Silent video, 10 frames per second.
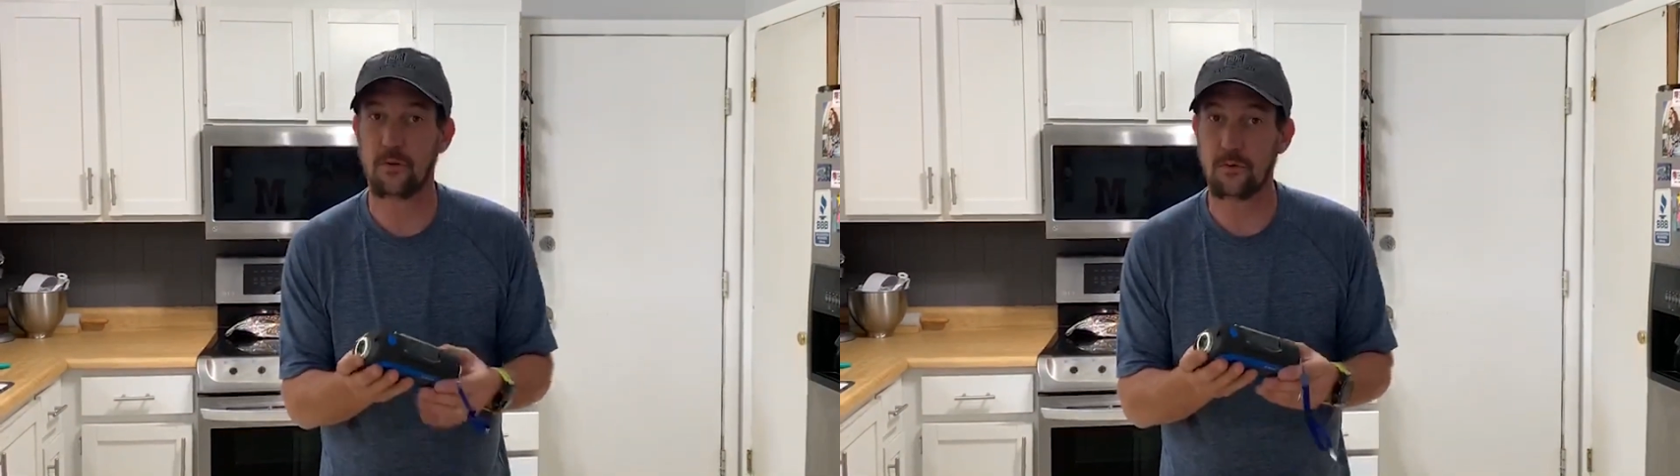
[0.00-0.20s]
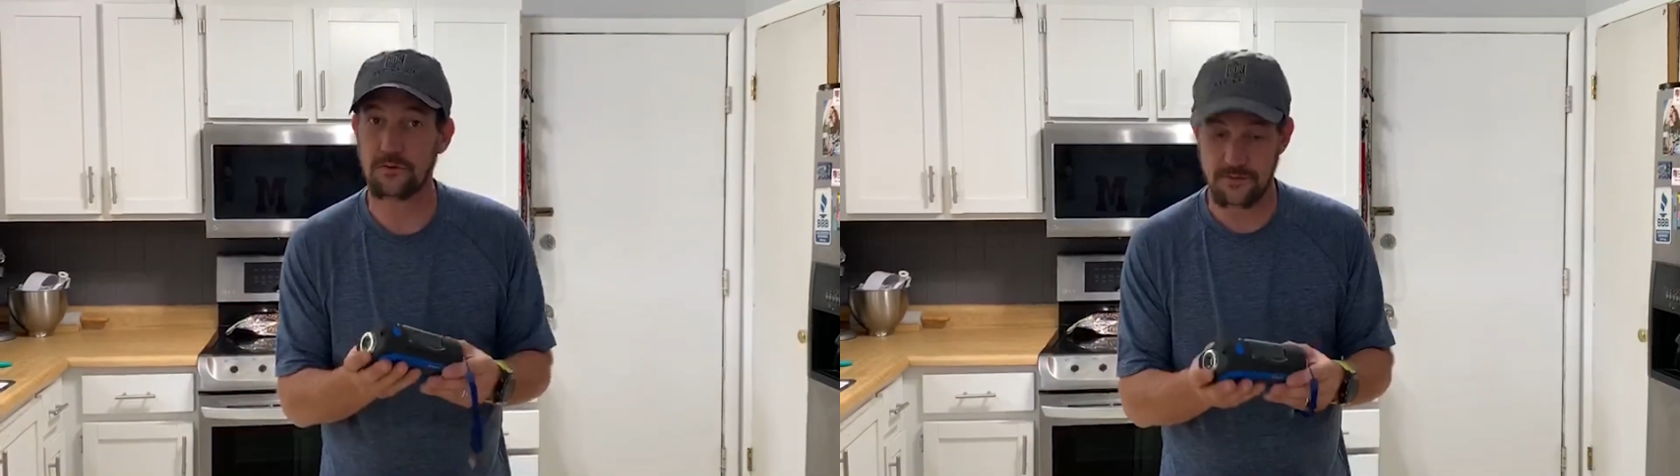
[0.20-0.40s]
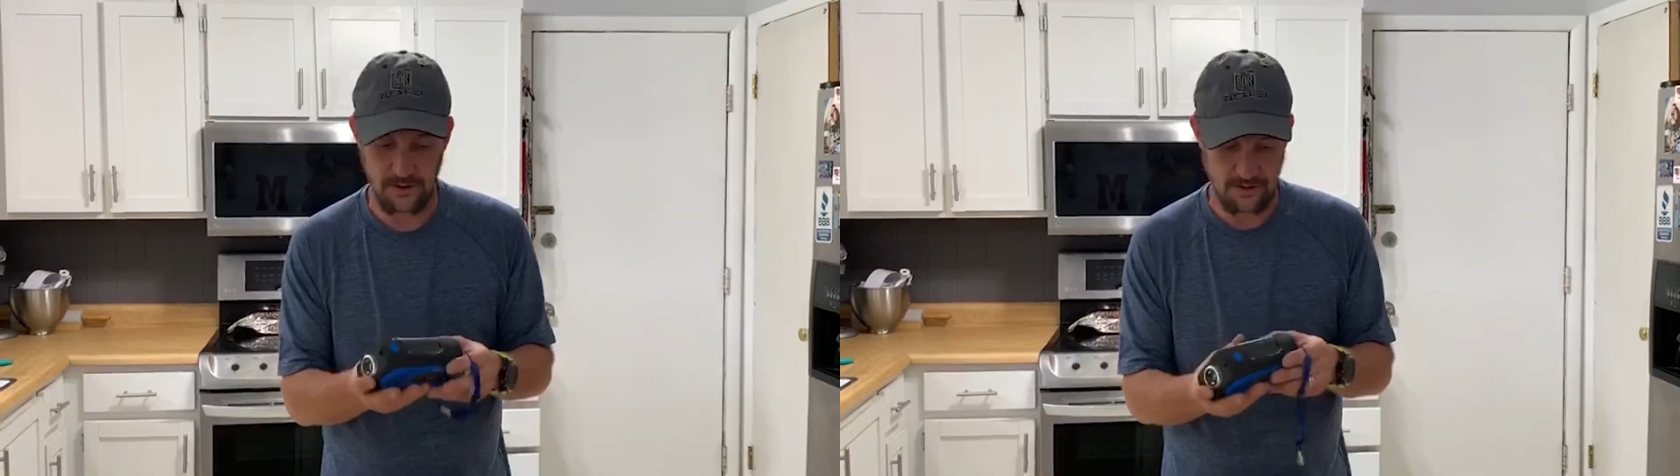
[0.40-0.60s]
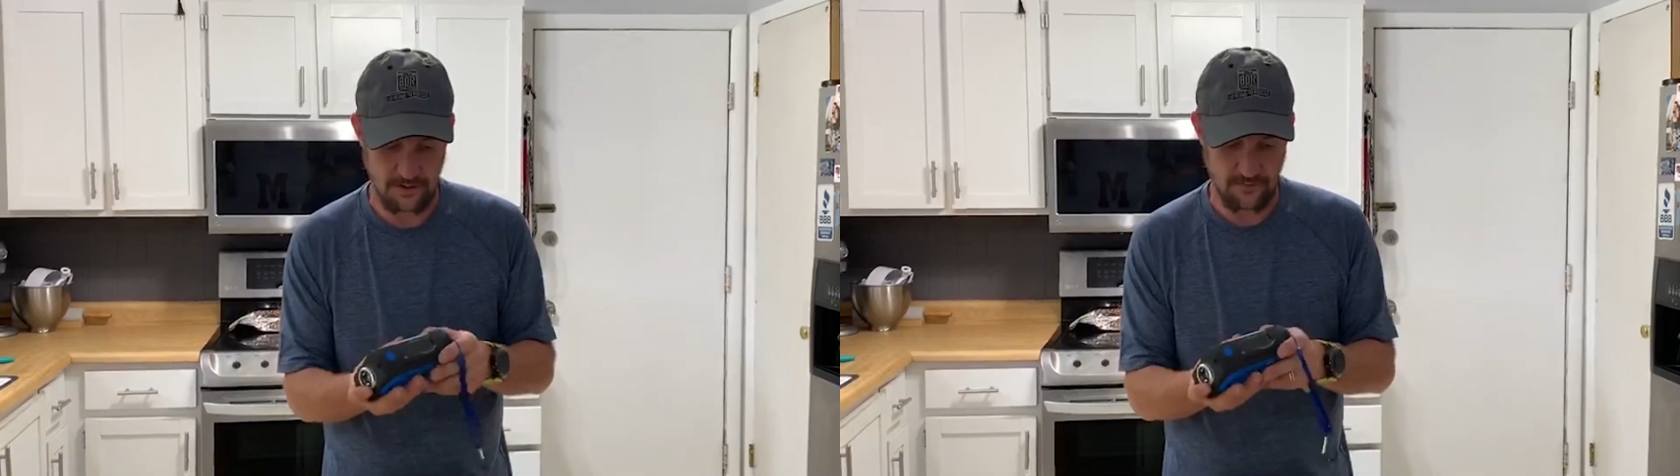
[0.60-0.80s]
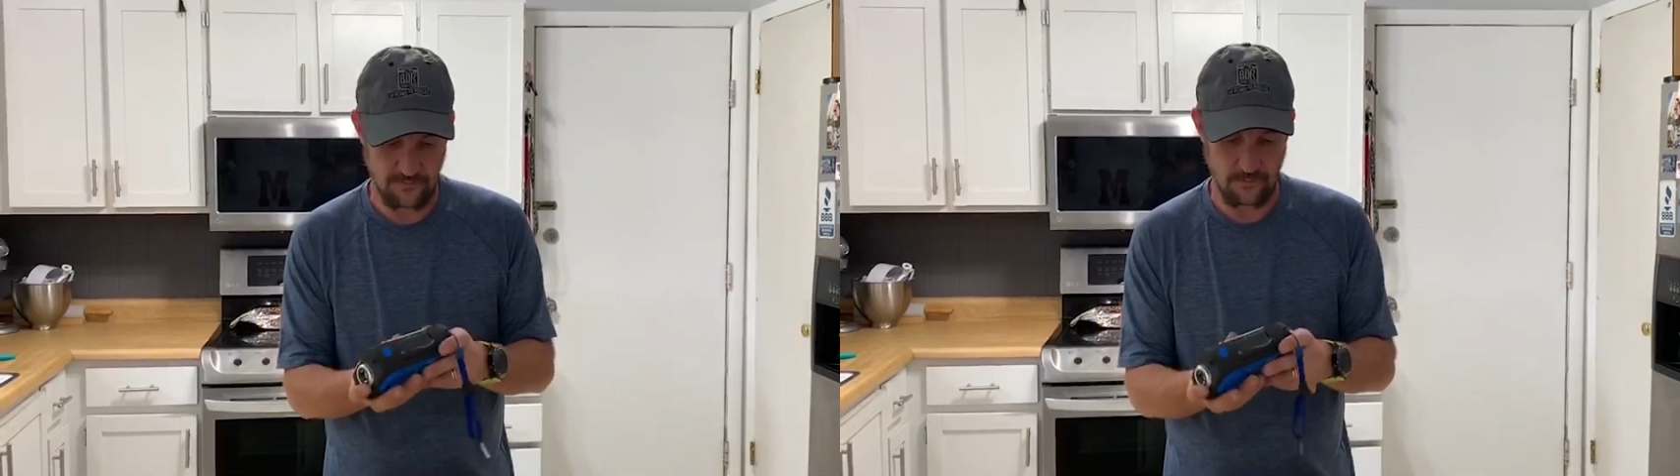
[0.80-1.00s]
we'll see
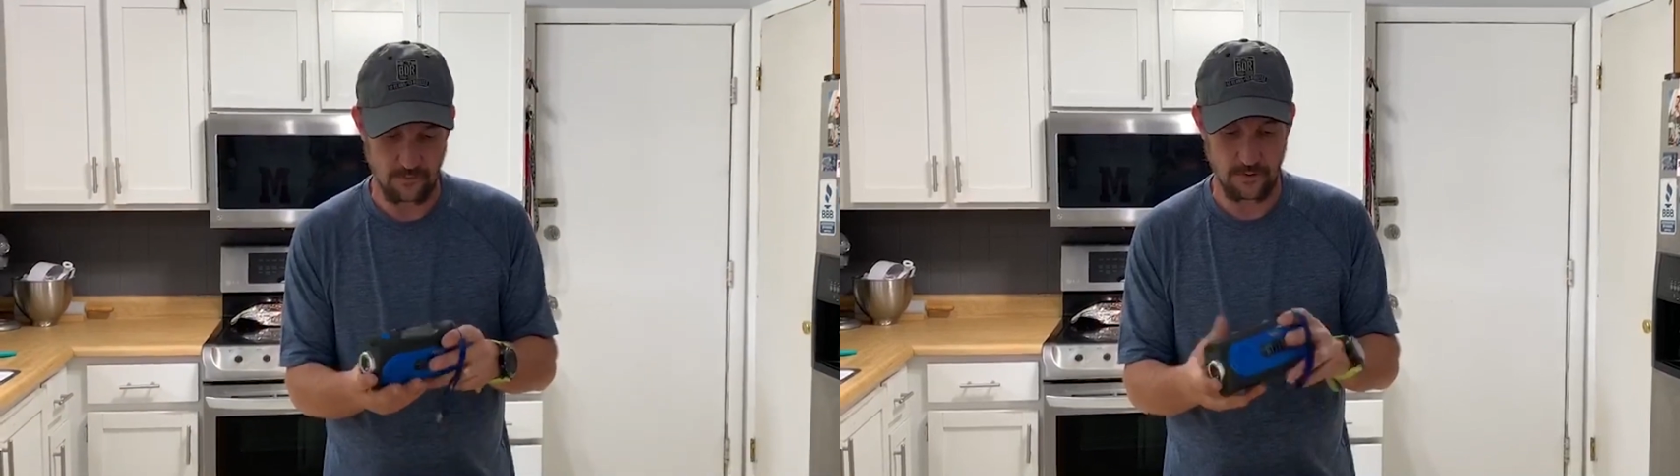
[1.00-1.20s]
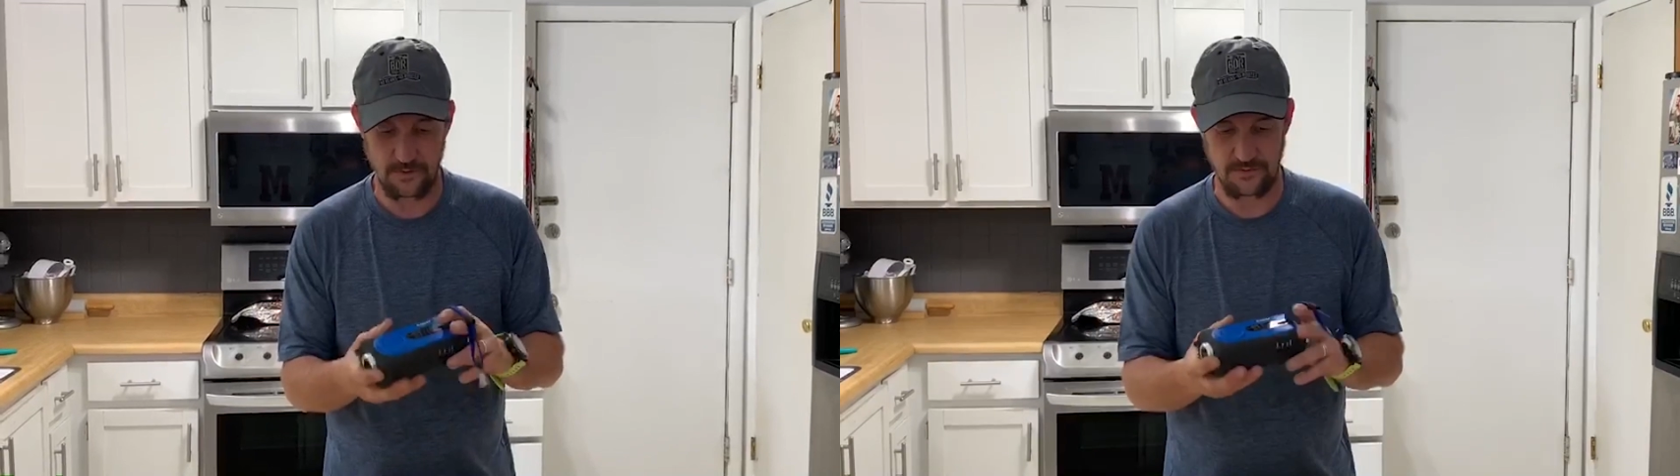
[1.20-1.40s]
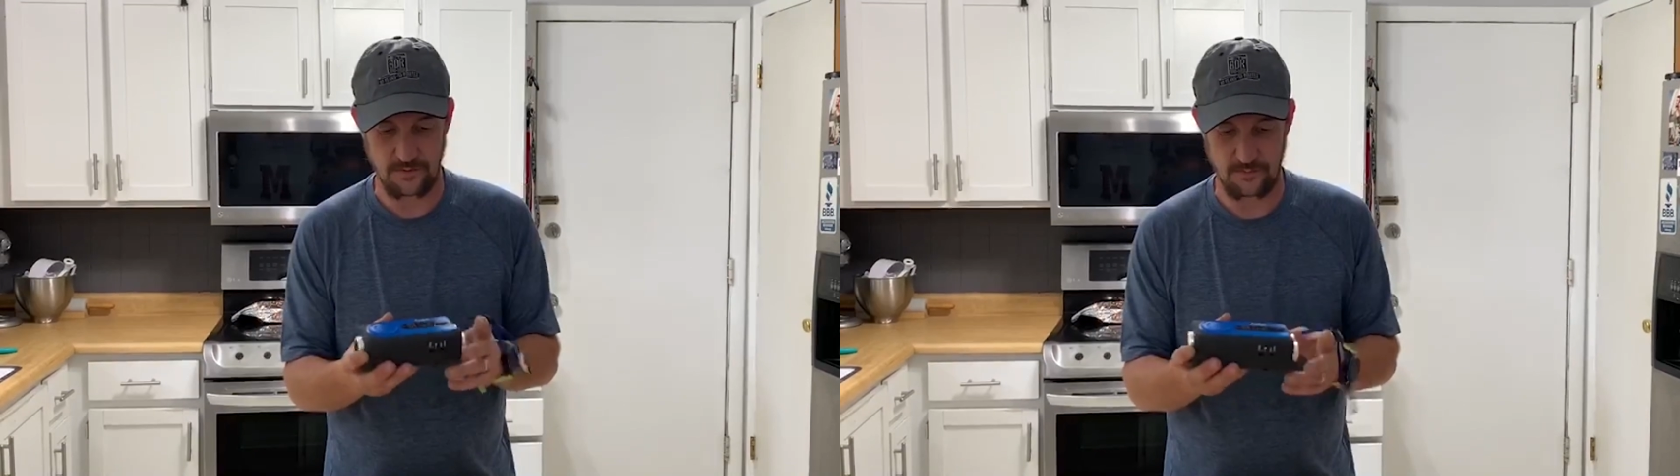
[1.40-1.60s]
if it works.